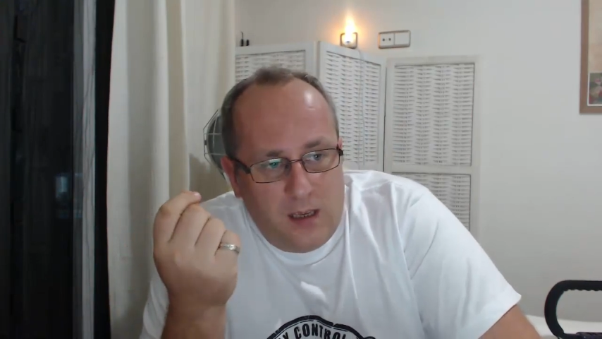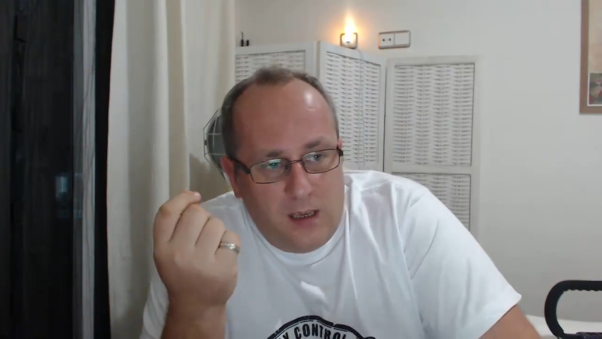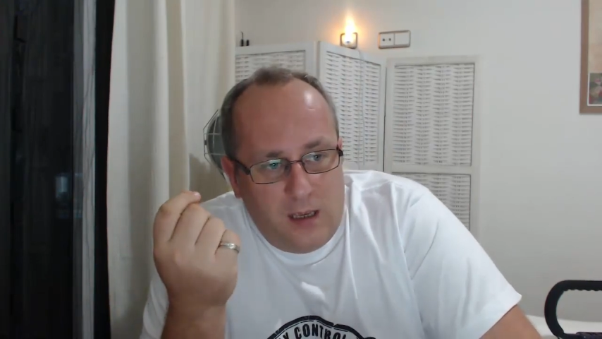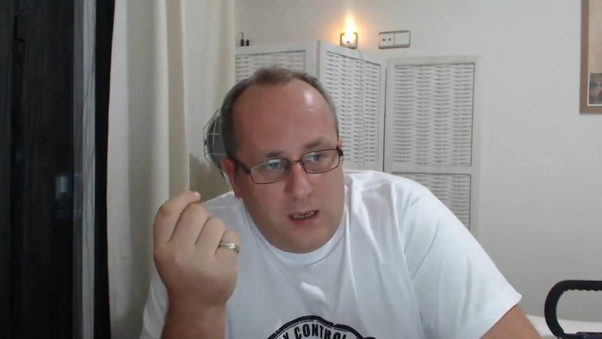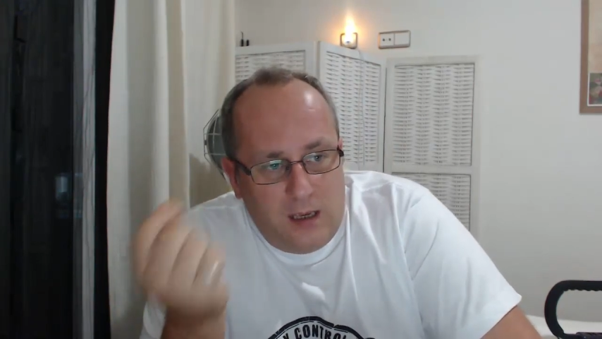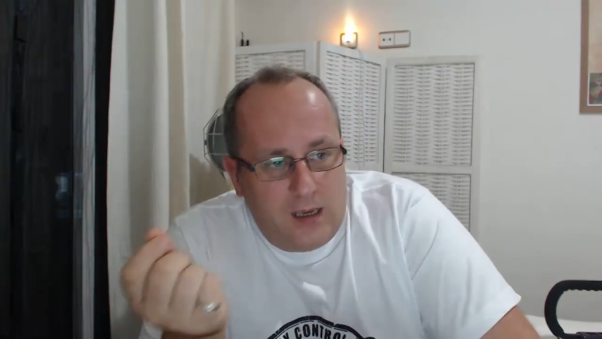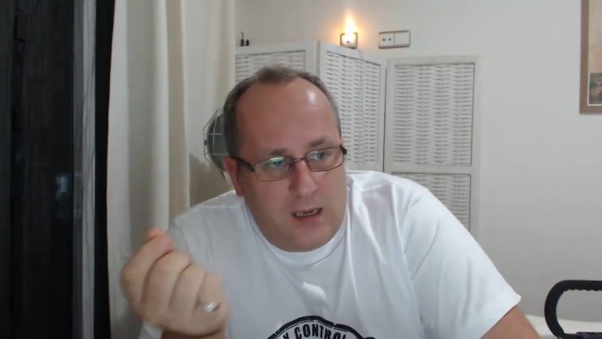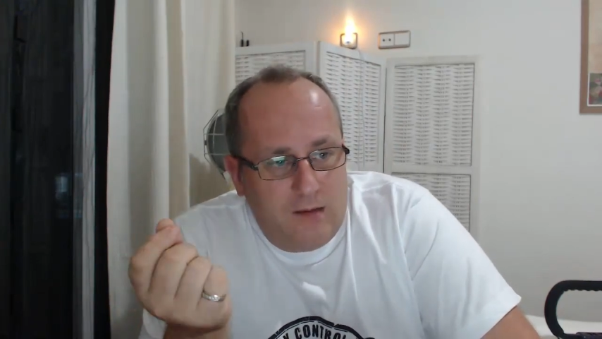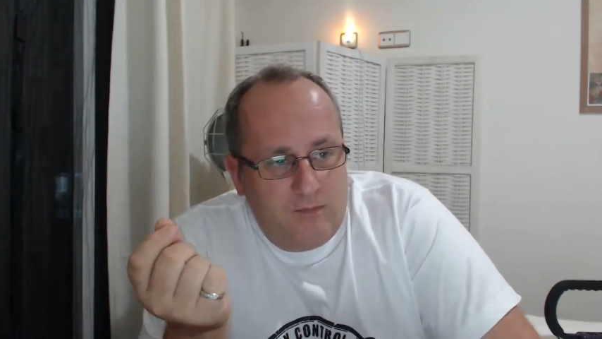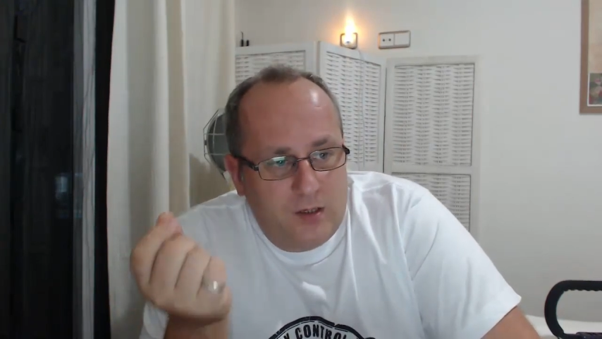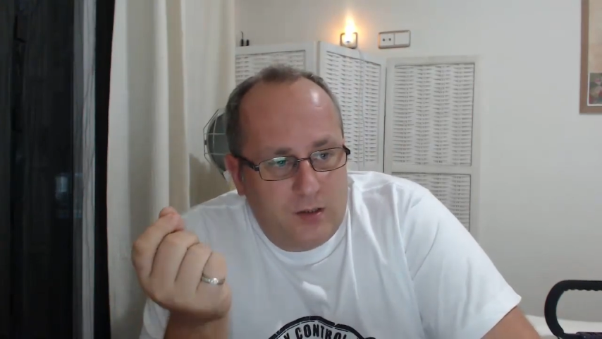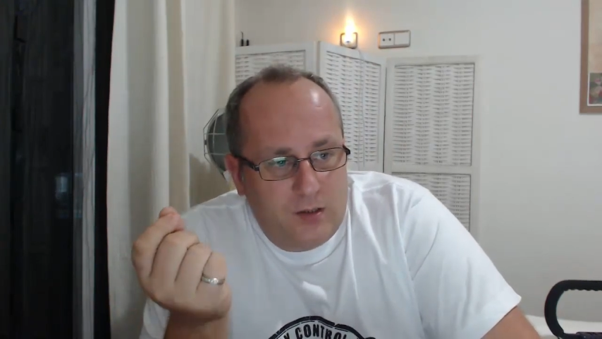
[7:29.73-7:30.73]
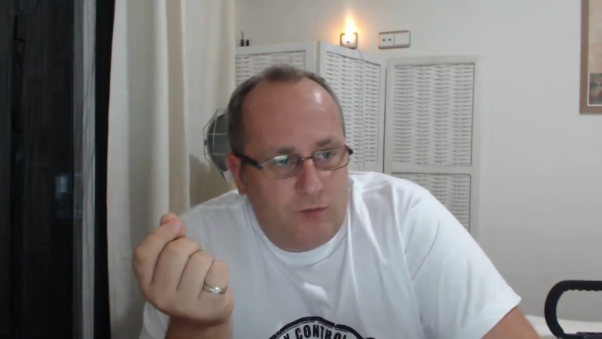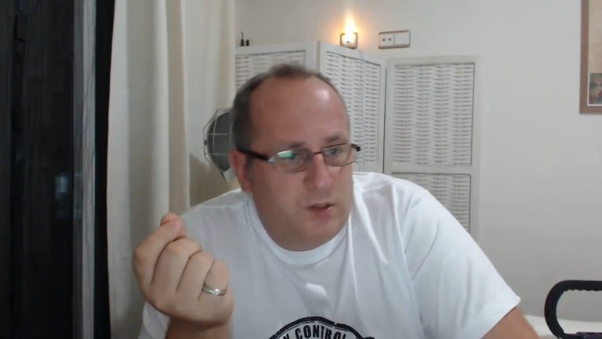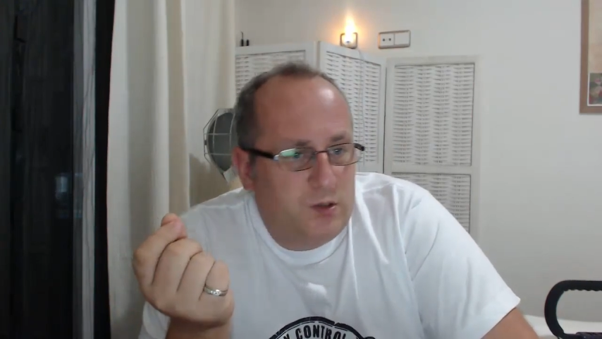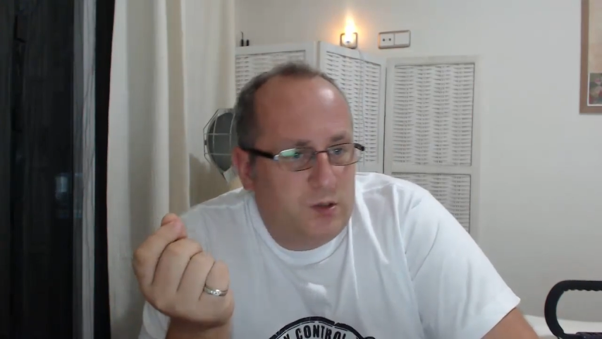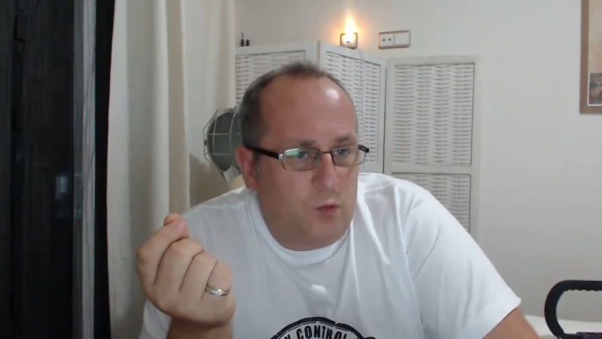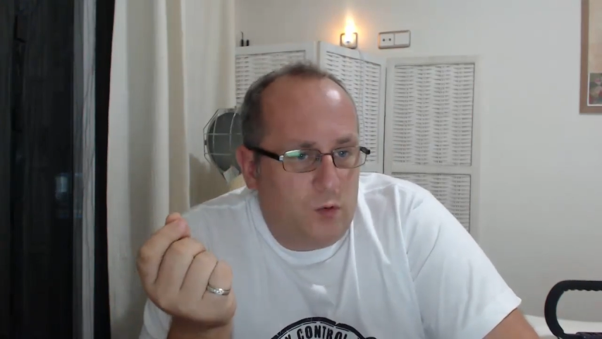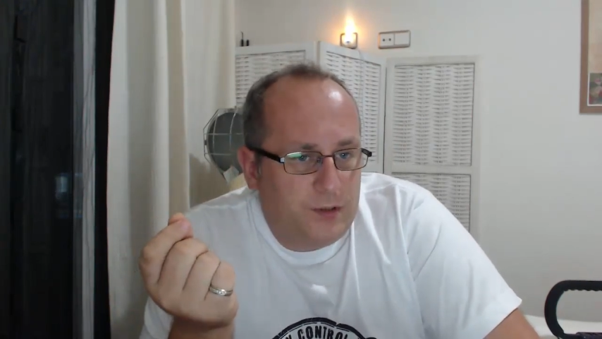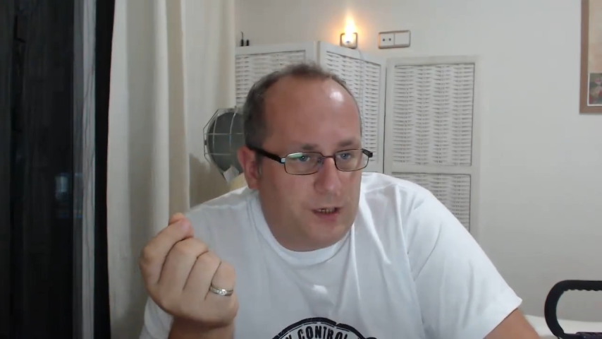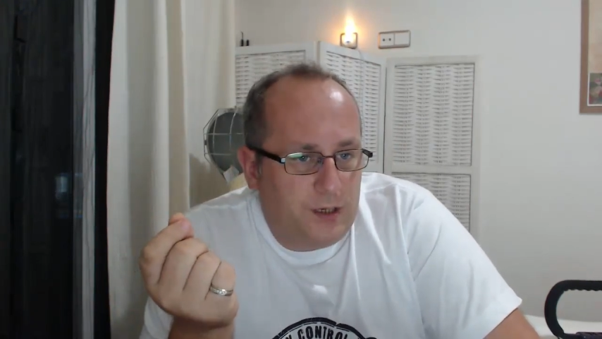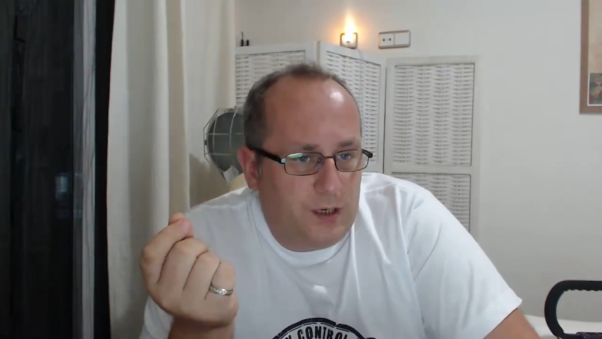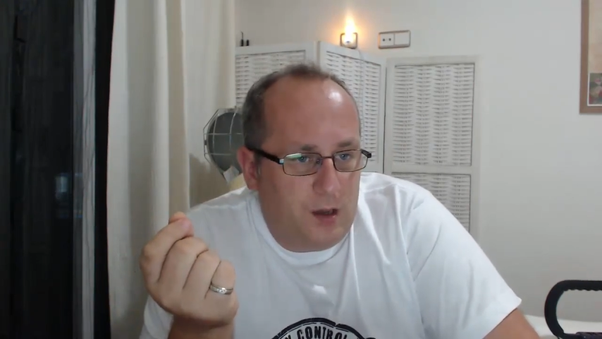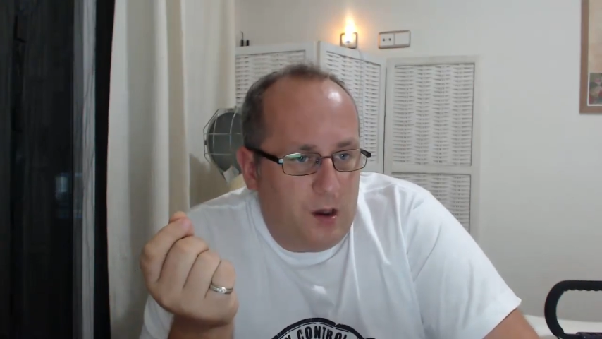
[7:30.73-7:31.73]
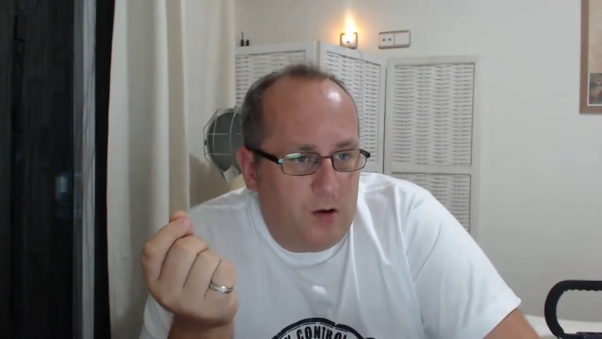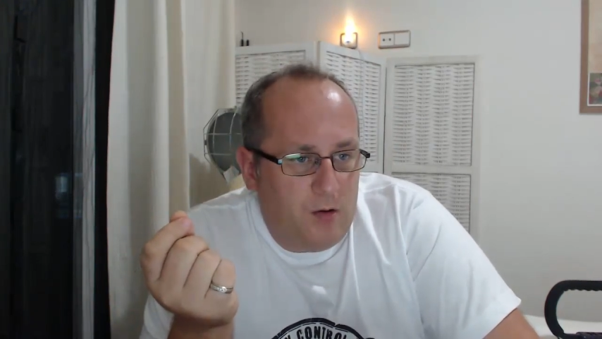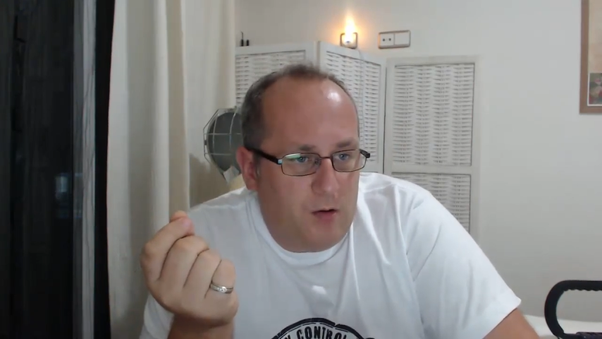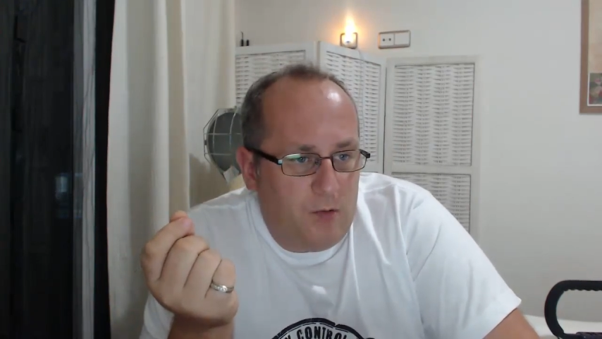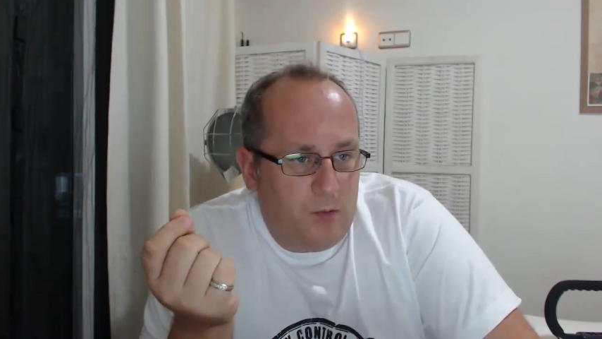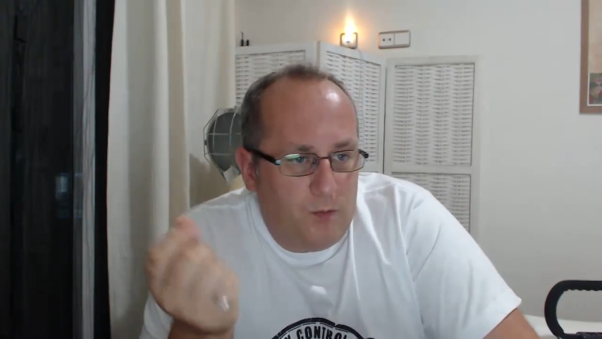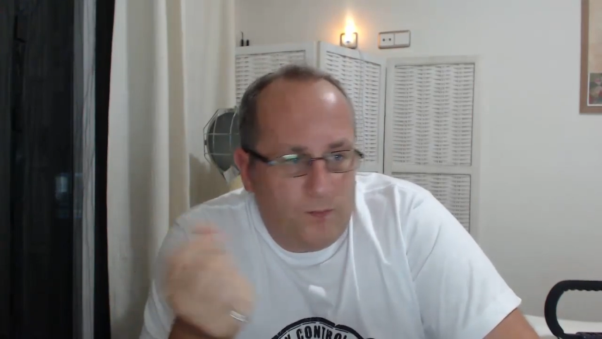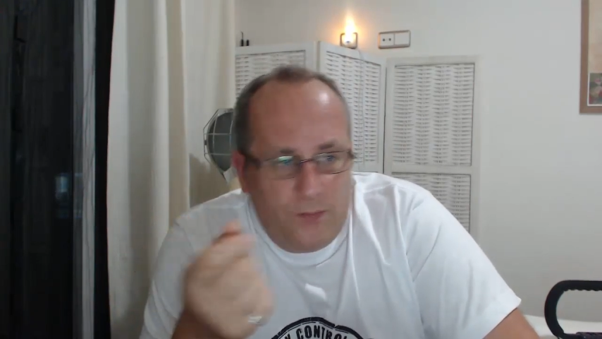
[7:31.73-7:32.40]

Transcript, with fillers: it gives us a resource that can go